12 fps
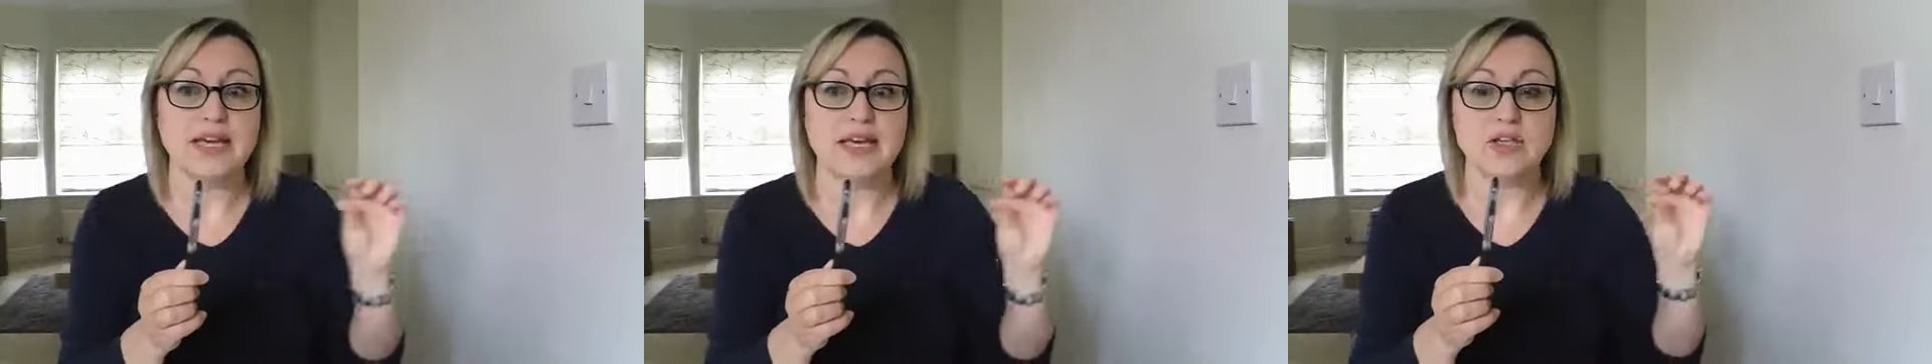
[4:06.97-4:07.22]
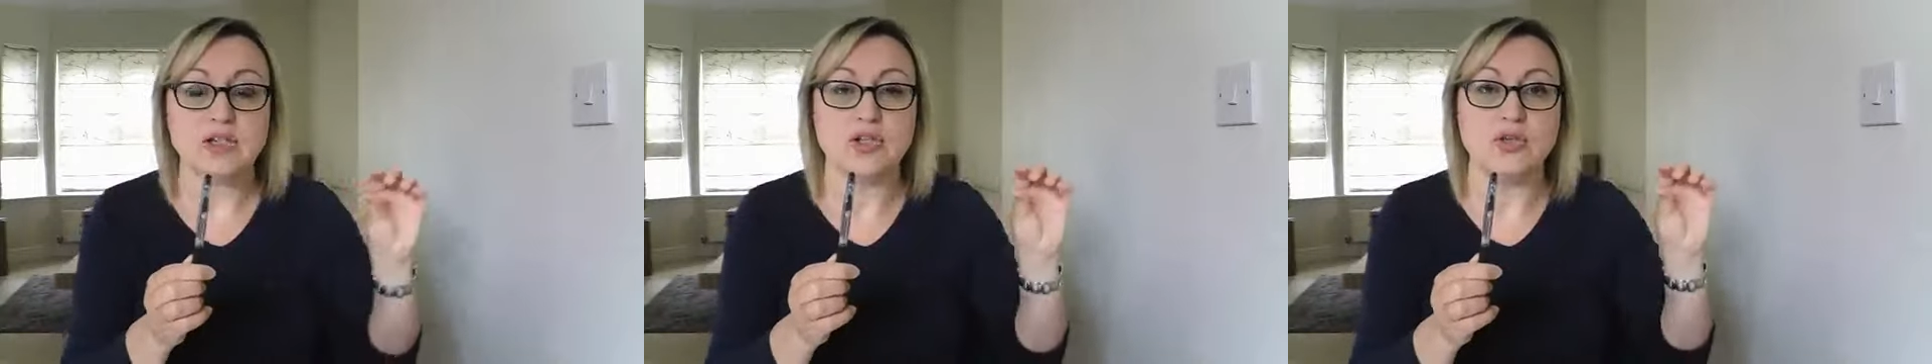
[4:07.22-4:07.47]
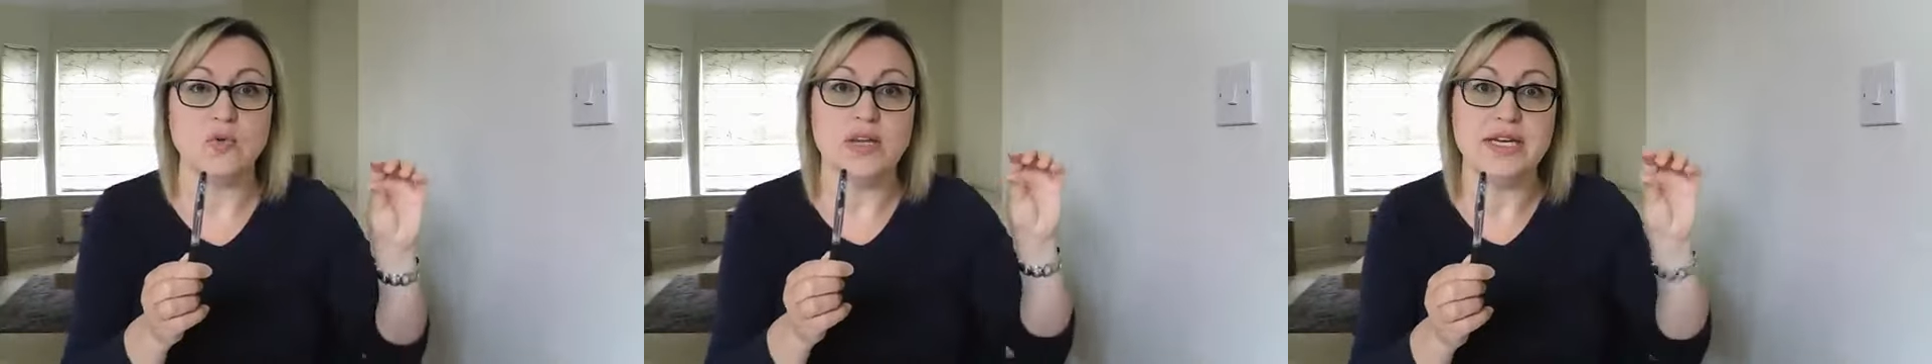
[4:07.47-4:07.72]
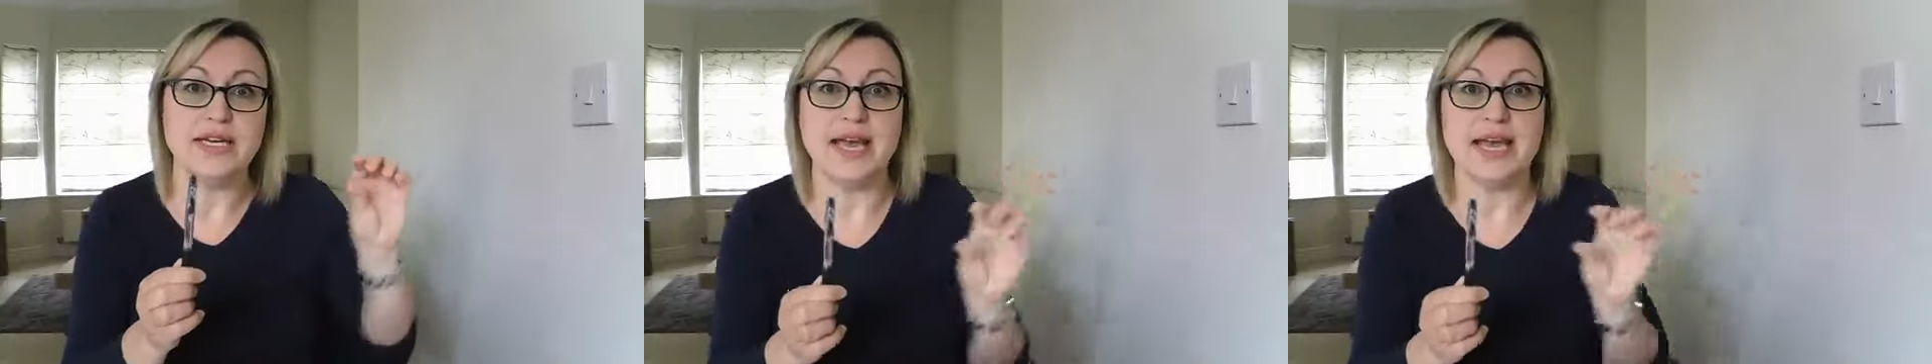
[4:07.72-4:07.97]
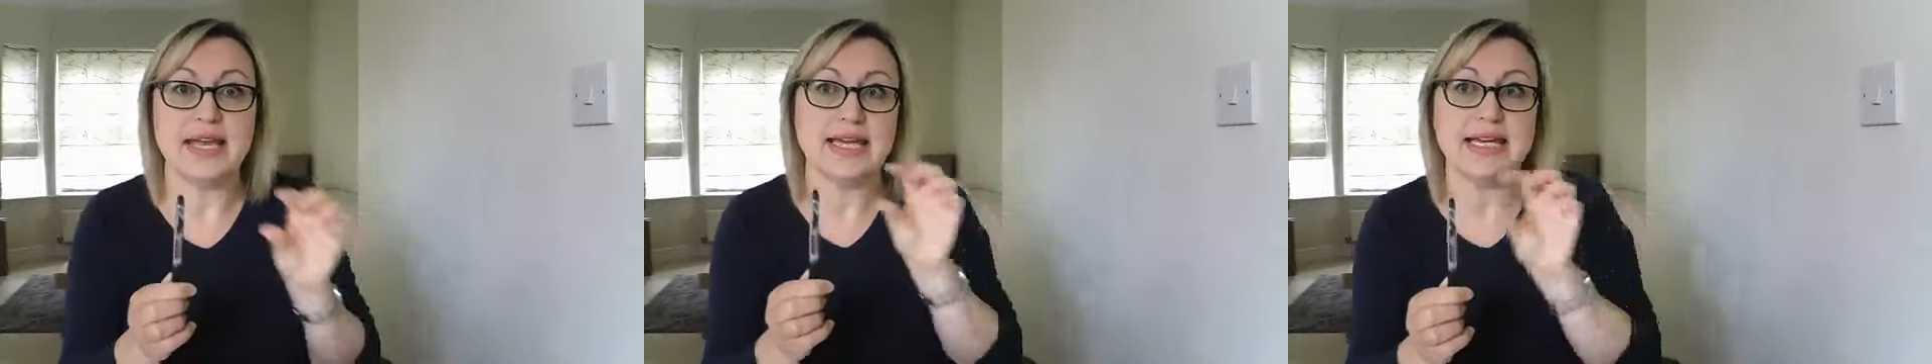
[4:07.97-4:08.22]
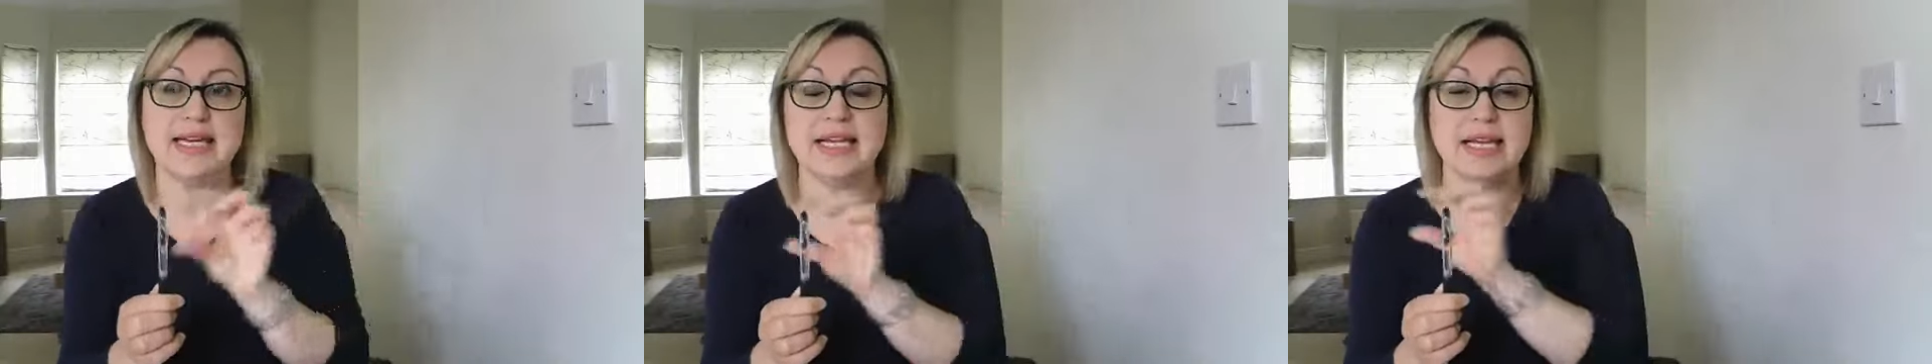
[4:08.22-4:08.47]
into
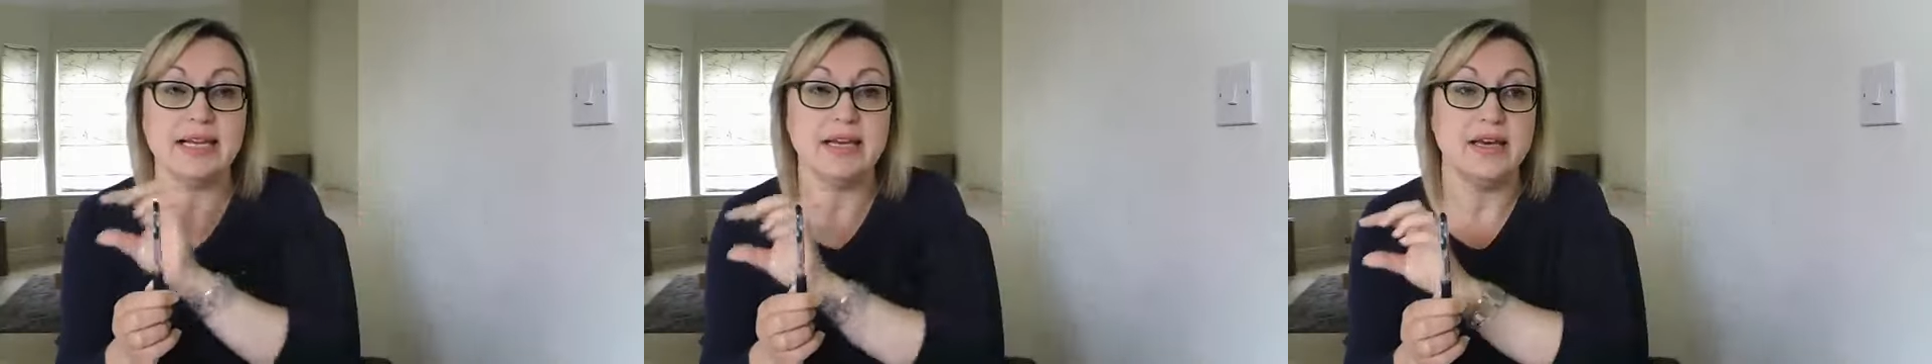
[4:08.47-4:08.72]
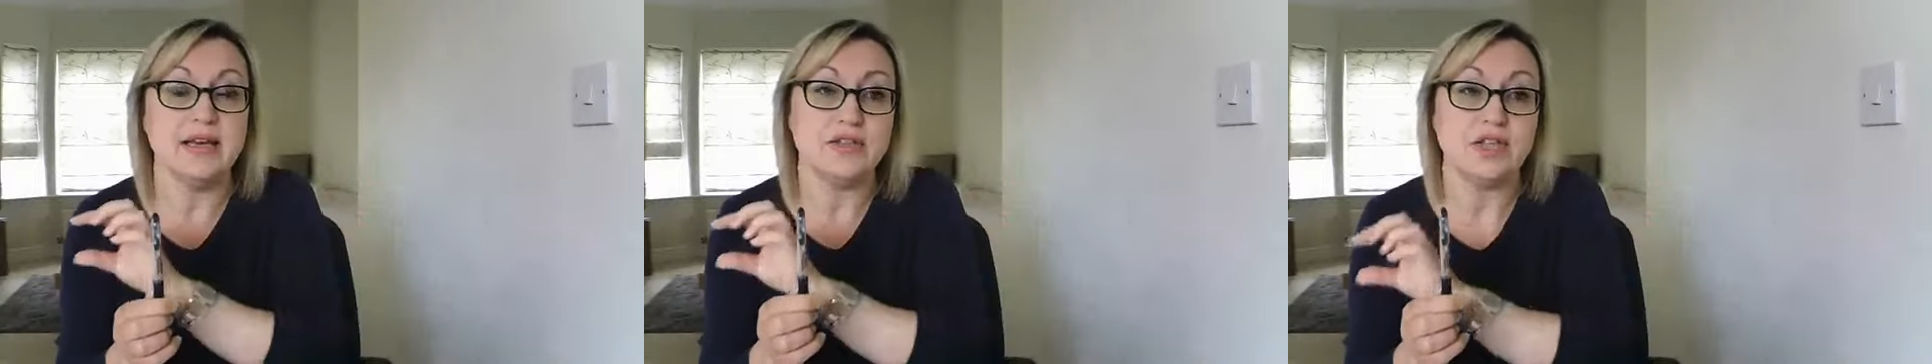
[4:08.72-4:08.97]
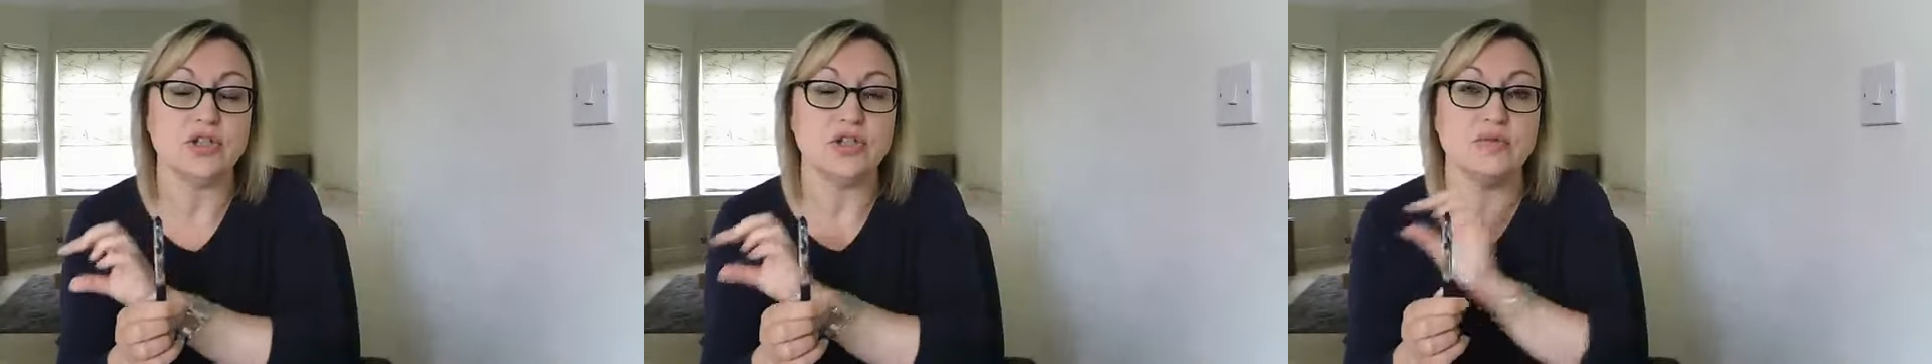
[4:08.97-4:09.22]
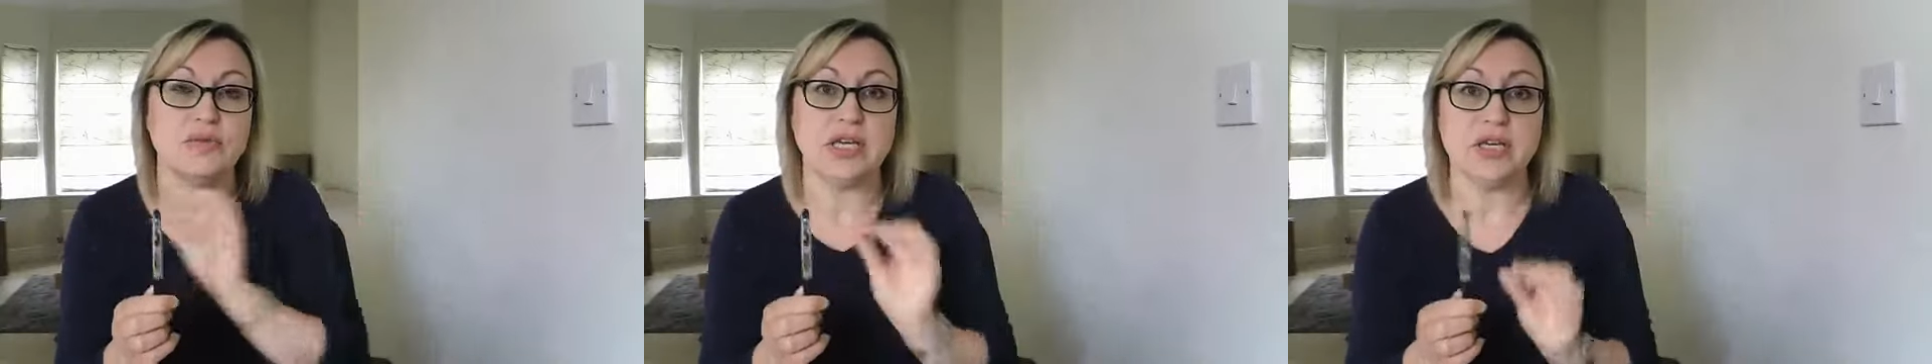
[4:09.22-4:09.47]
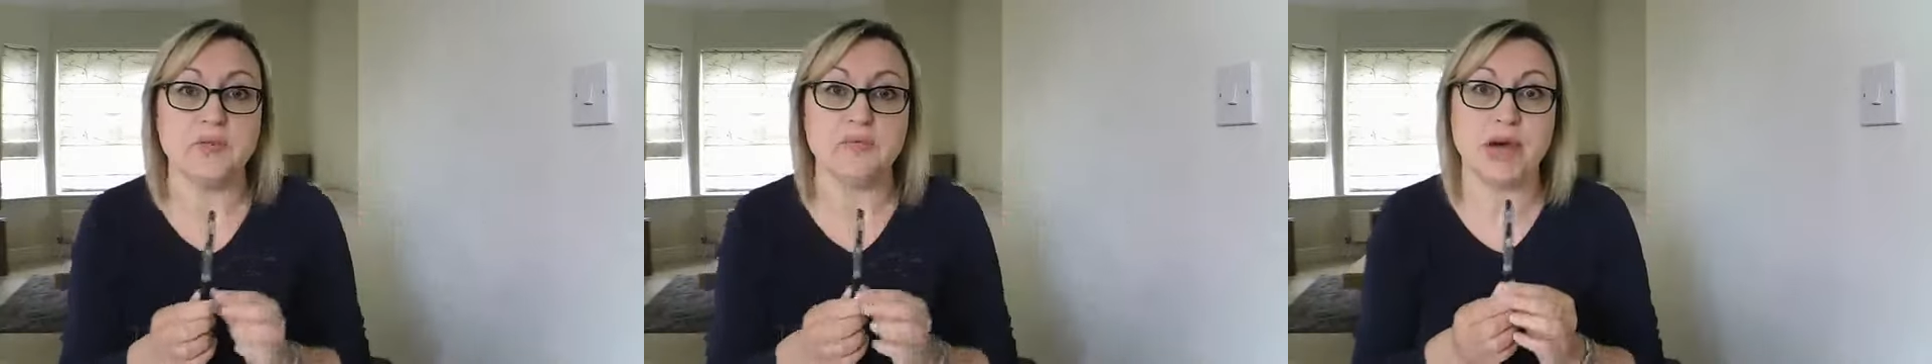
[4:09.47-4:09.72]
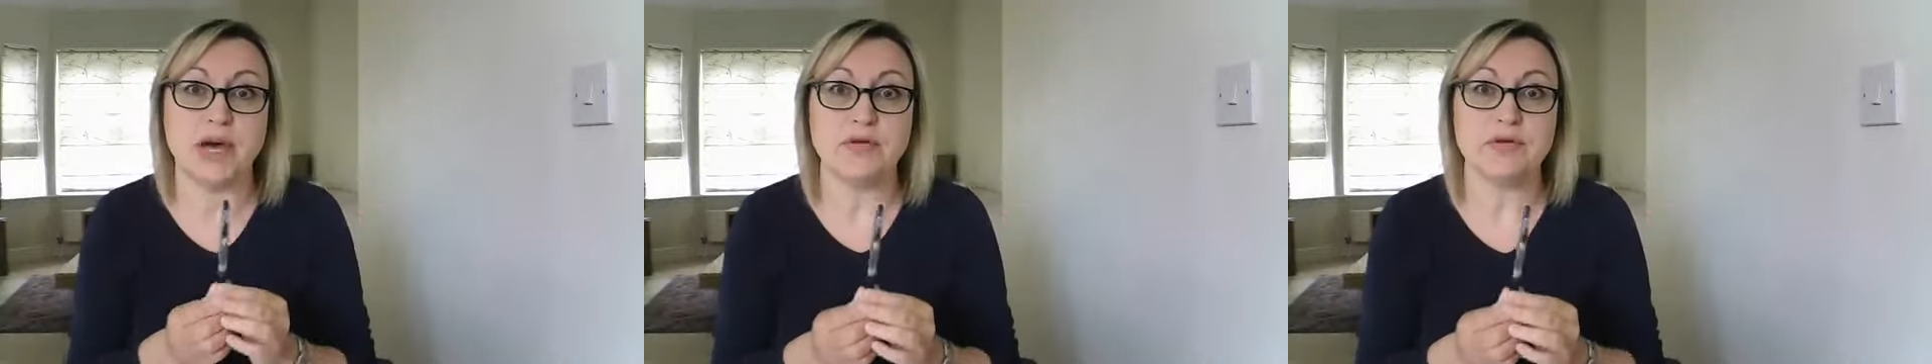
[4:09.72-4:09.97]
daily social media
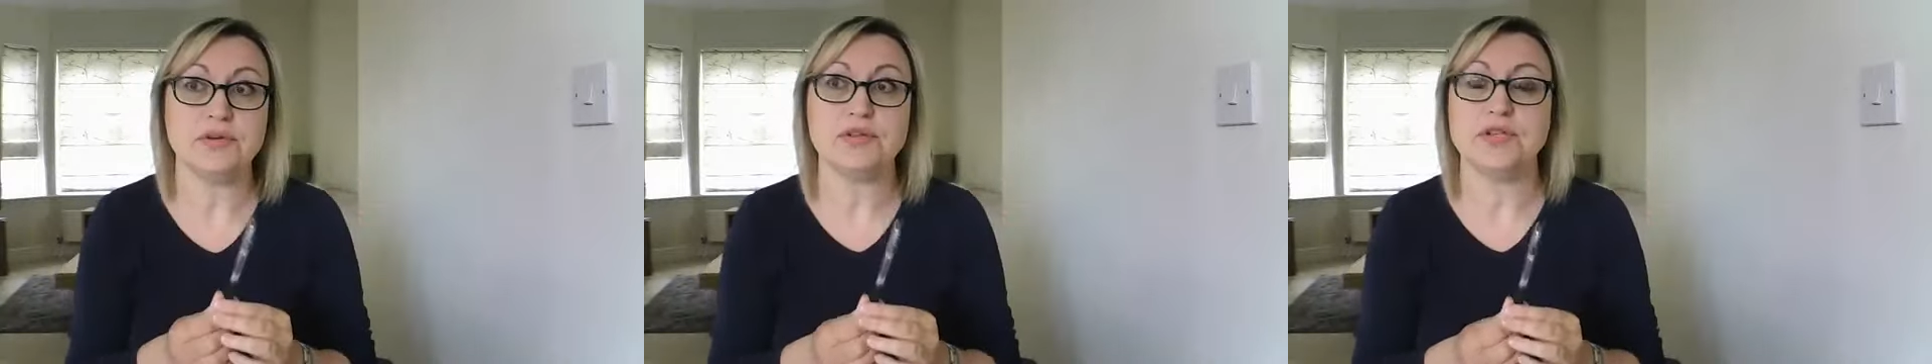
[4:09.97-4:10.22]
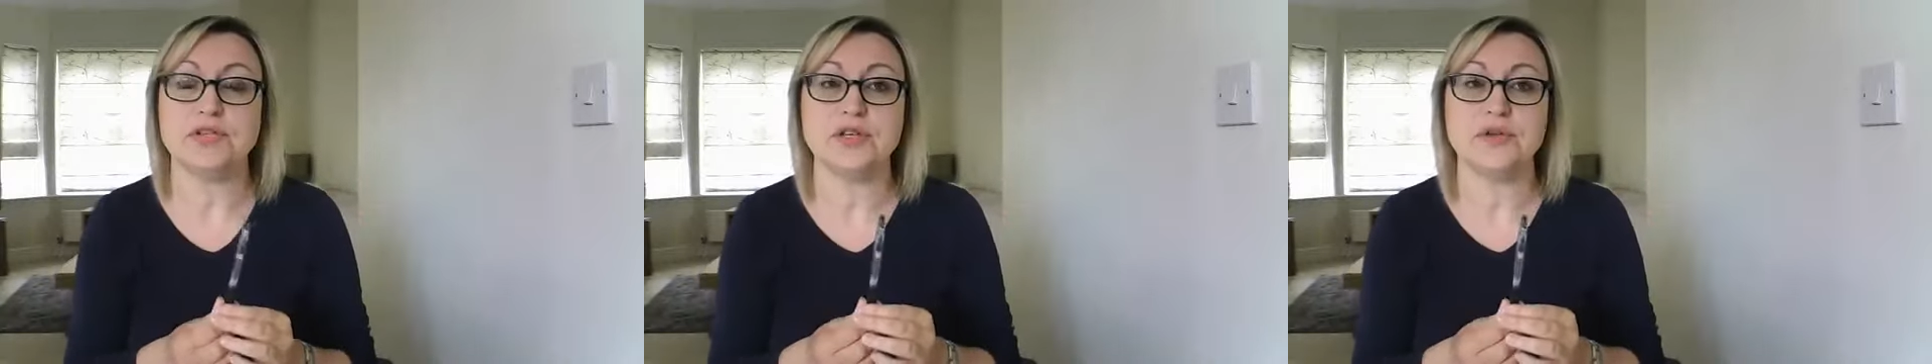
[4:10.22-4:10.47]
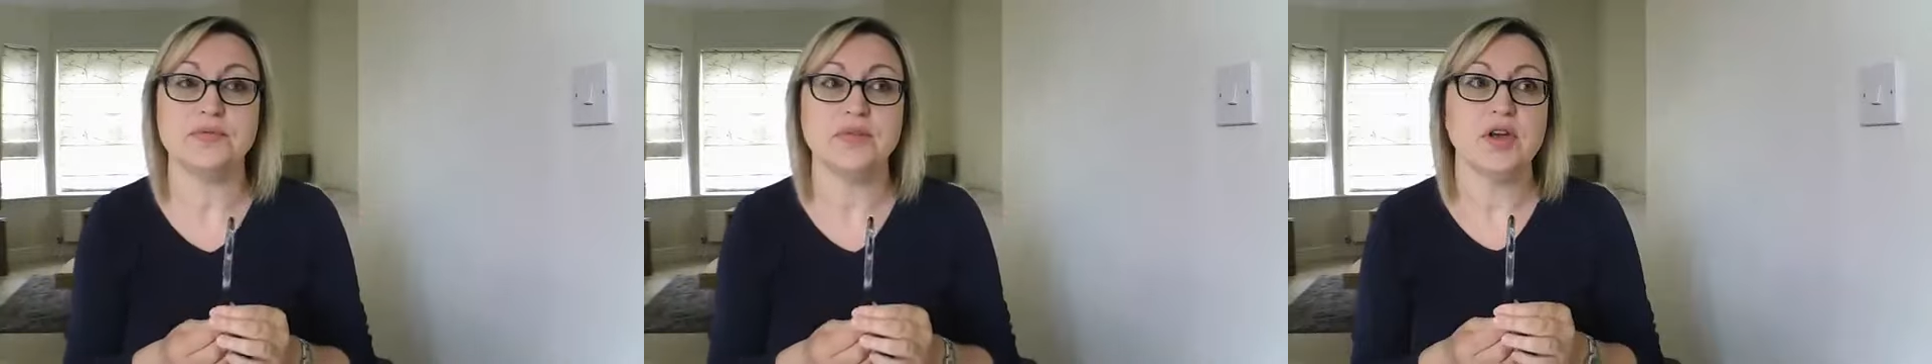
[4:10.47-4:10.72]
posts.